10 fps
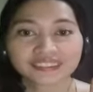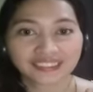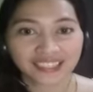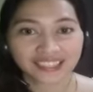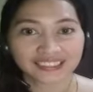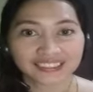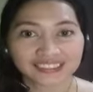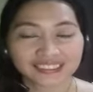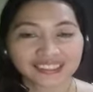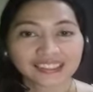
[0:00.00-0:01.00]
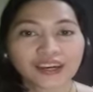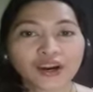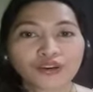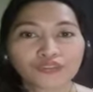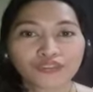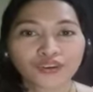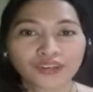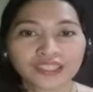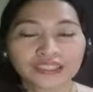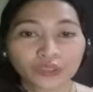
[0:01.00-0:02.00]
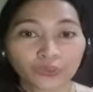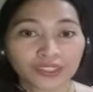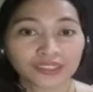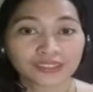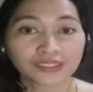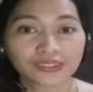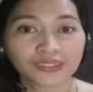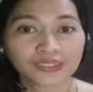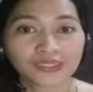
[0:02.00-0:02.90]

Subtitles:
tres. Four is cuatro.